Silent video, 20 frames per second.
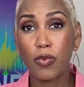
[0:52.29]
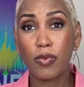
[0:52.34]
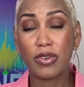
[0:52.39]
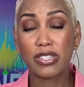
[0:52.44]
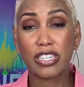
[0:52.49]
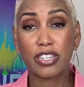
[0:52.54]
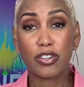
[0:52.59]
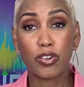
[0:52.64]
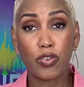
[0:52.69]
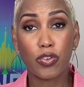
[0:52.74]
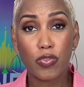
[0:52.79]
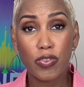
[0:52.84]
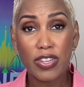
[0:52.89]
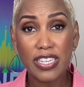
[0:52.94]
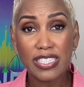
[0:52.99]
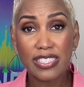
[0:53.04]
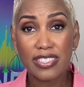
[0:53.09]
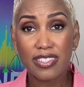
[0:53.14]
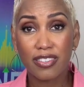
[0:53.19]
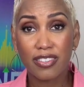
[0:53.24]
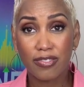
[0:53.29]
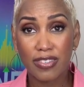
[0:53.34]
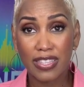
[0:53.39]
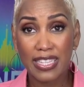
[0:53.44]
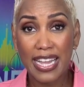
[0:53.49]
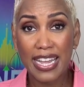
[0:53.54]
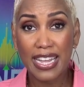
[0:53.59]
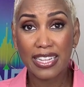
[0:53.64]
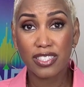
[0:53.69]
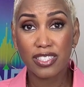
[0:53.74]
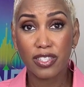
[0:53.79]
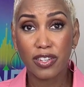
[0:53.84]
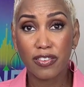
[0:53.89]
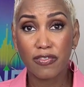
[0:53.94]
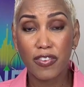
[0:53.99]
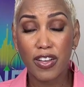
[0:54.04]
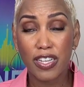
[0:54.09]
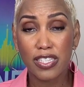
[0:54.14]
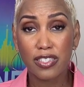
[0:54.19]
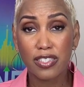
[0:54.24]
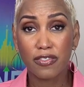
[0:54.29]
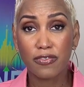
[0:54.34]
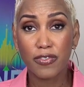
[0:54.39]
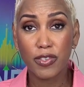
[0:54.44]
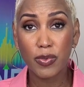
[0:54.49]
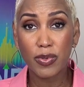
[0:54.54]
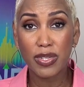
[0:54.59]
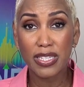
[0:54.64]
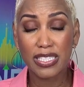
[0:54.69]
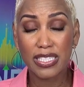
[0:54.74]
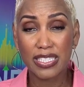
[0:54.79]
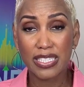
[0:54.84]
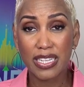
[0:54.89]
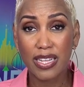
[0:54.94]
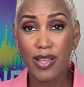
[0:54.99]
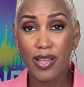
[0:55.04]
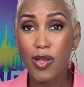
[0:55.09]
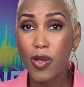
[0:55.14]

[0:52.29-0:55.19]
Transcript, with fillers: which increased the reliance on fossil fuels,